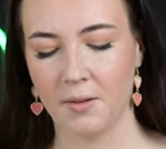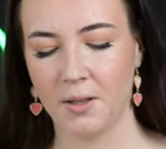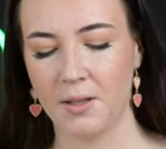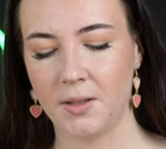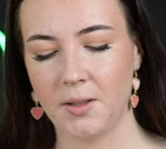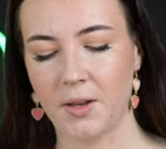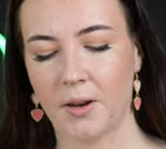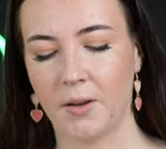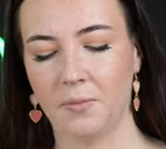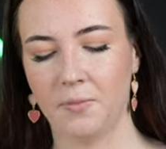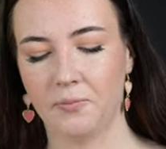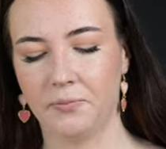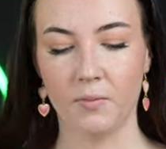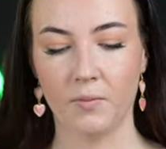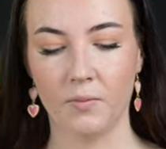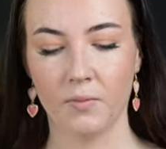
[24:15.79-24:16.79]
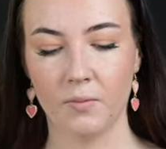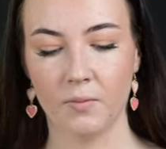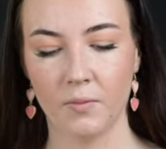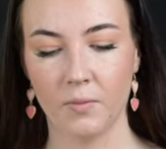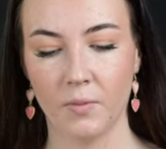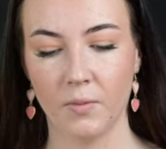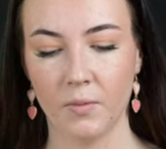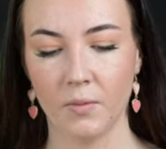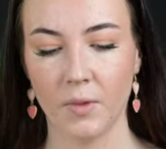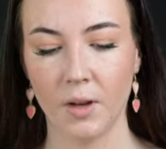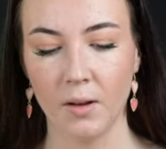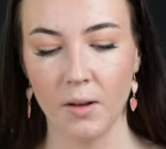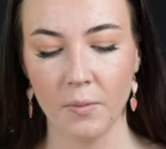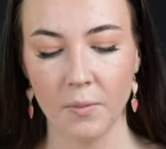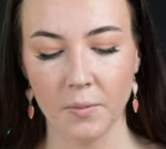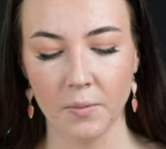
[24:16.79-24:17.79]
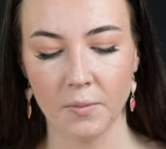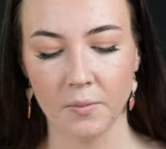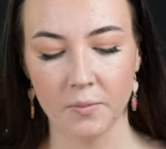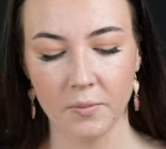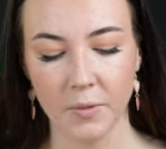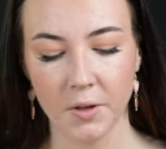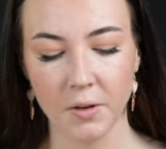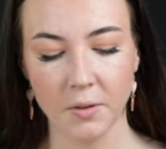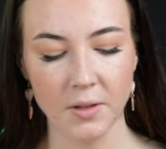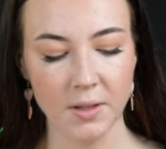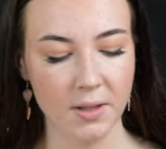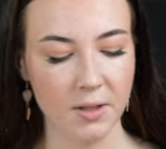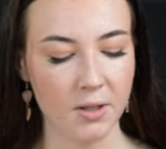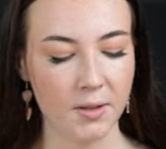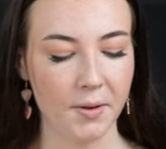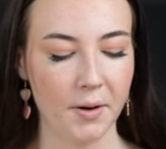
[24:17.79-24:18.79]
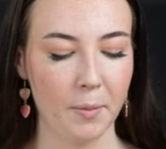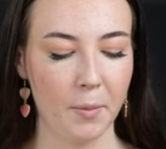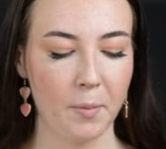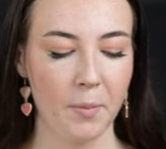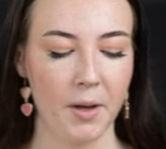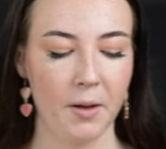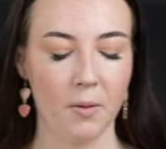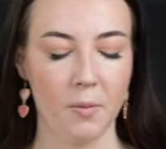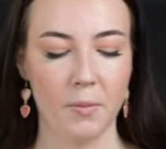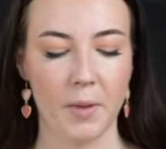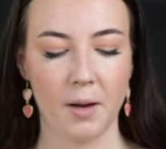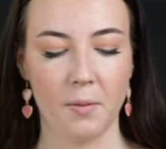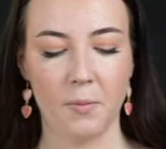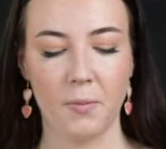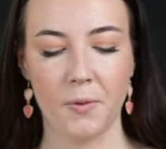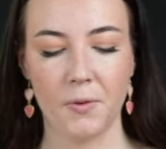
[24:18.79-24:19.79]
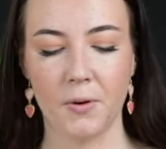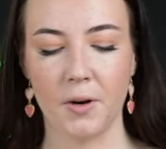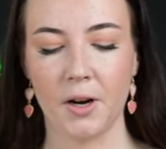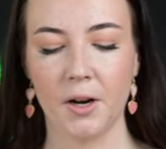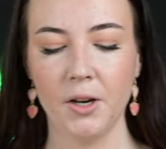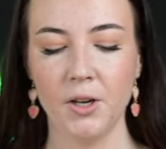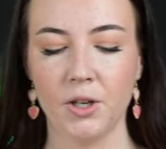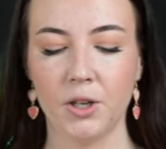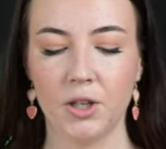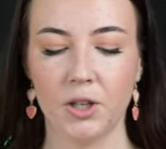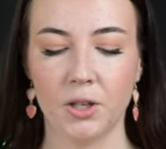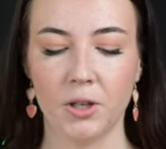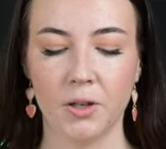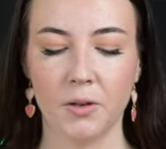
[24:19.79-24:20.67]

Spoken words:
So, I'm going to just grab a bit on my brush